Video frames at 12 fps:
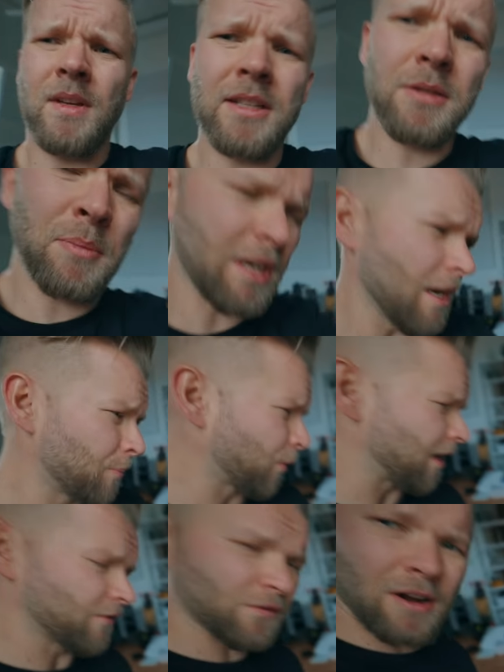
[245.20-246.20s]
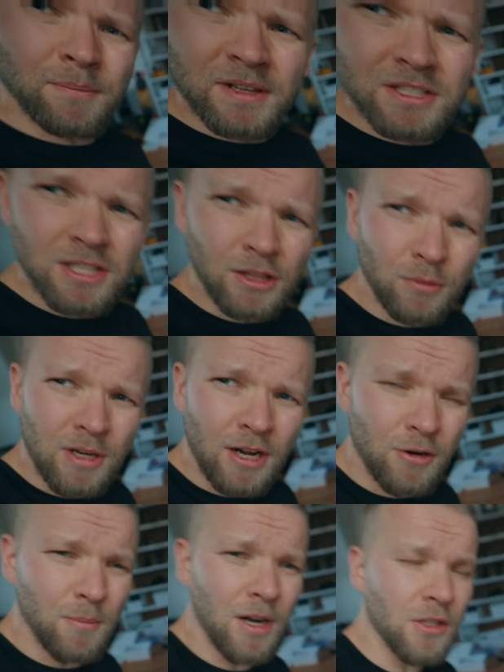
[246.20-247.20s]
That's a big upgrade from the
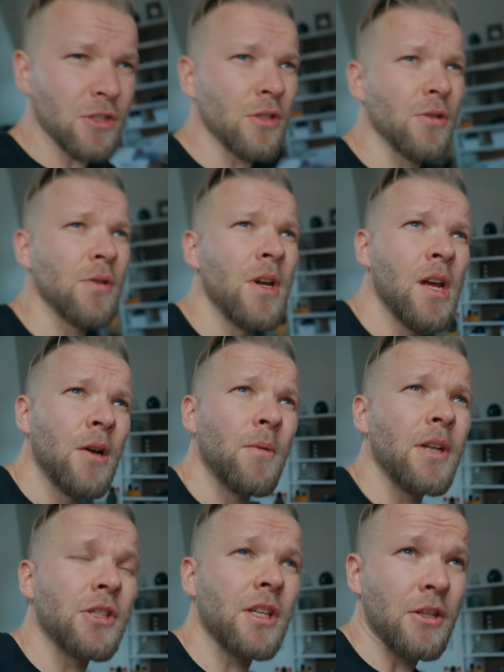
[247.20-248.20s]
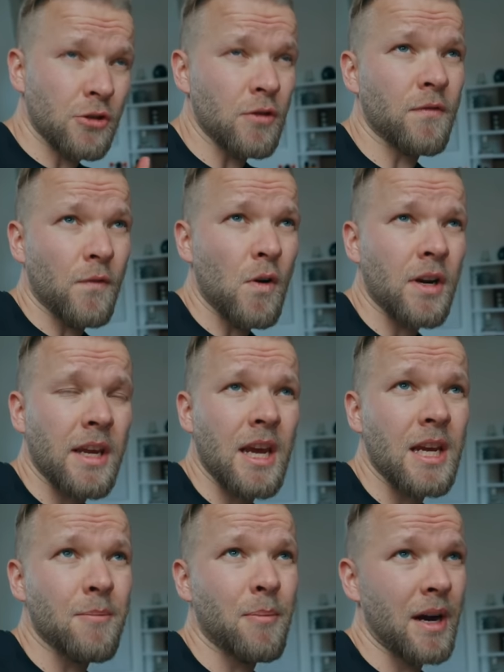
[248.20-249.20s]
C300 Mark II, which can shoot
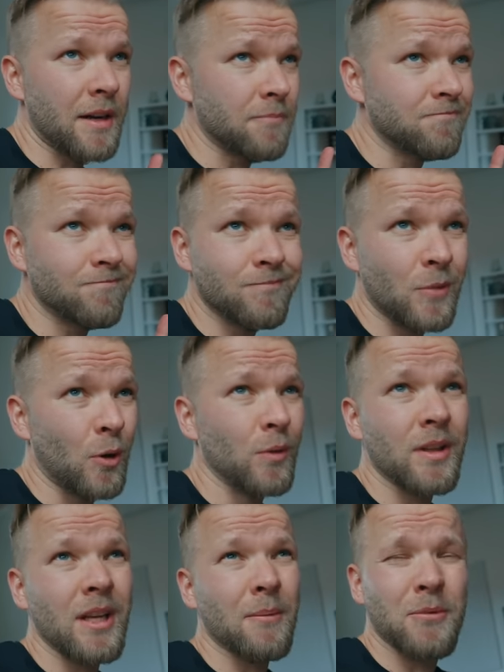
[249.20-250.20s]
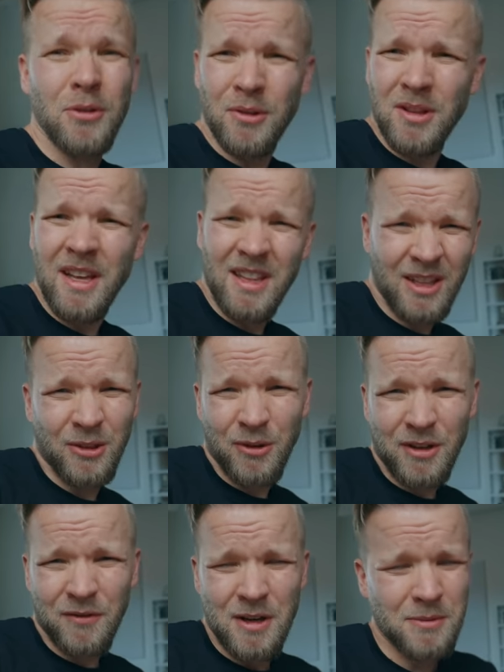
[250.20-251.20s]
4K, but only up to, I think,
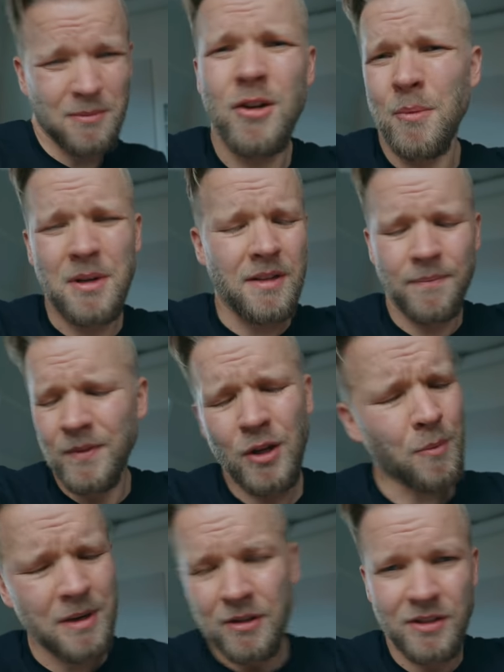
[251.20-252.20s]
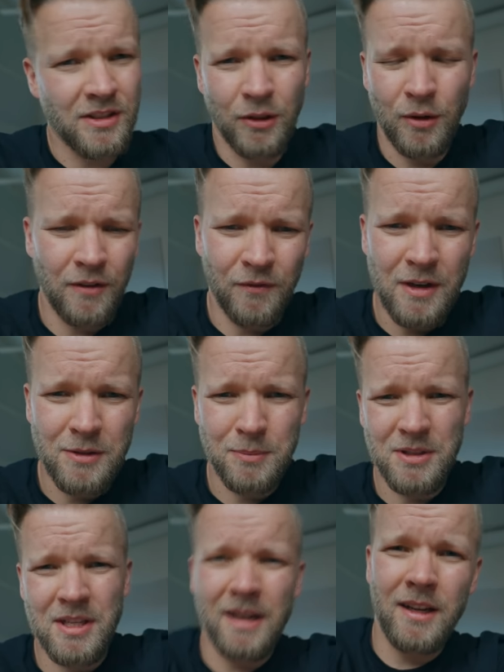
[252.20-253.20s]
30 frames. Nobody uses 30 frames
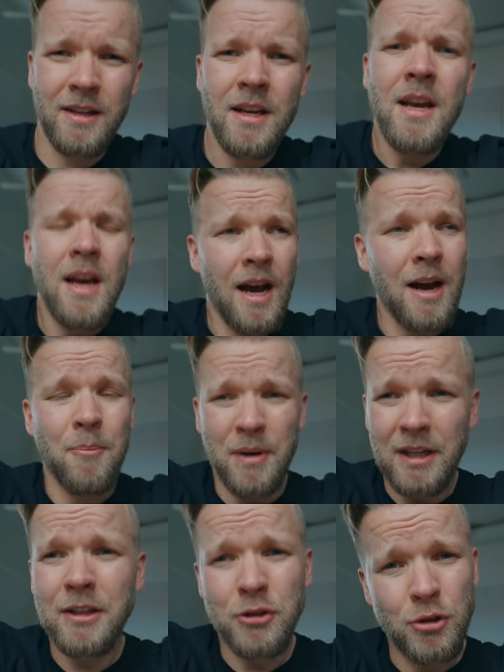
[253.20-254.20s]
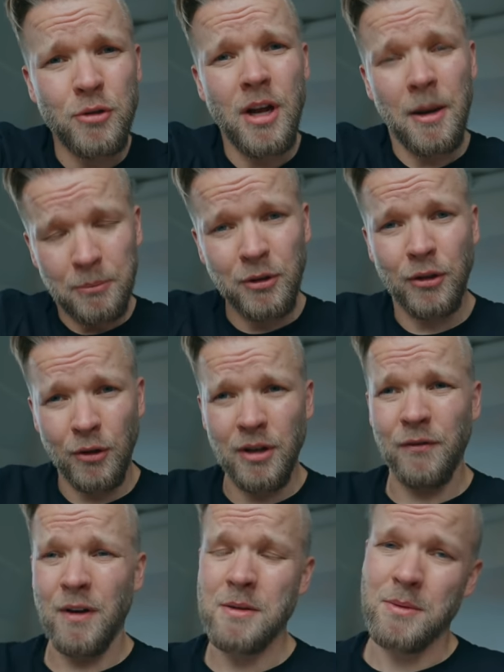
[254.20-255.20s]
per second, but it can shoot up to
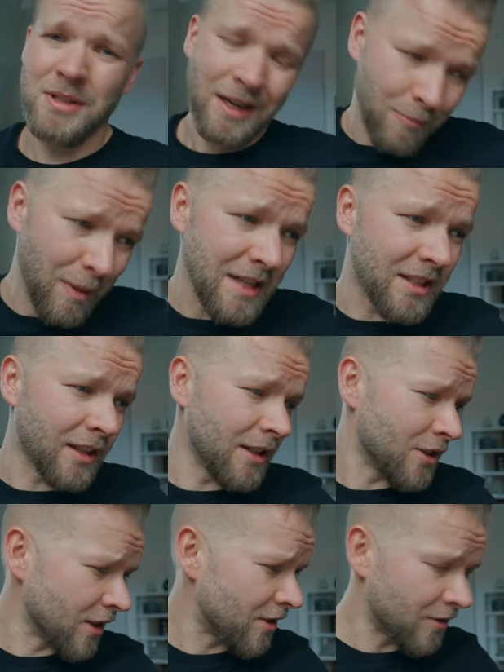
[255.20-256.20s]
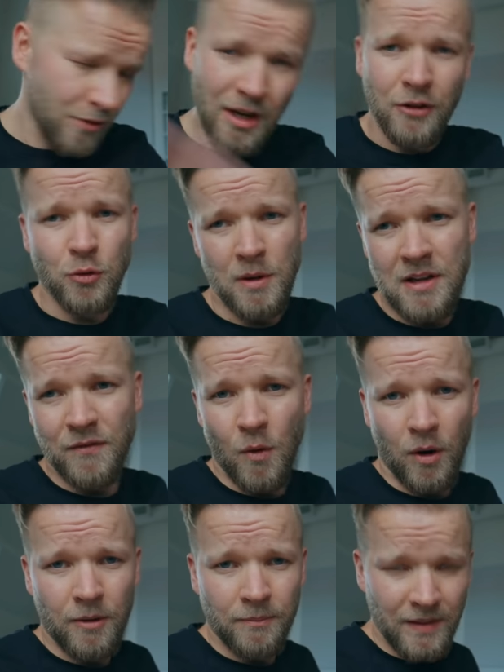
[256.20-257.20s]
30 frames per second. Basically just, you got
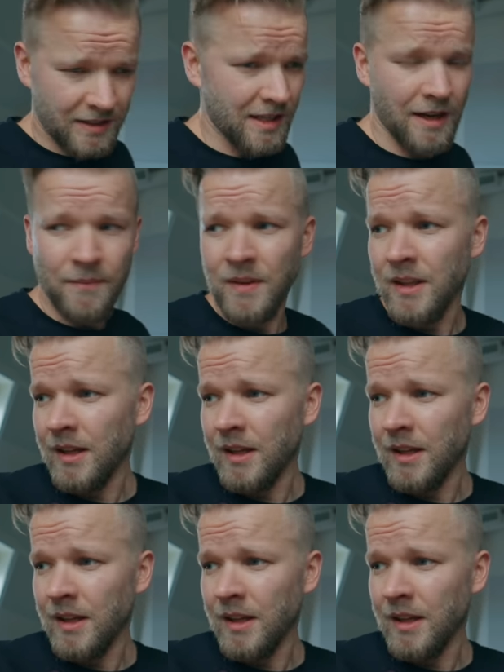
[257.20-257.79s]
24, that's it.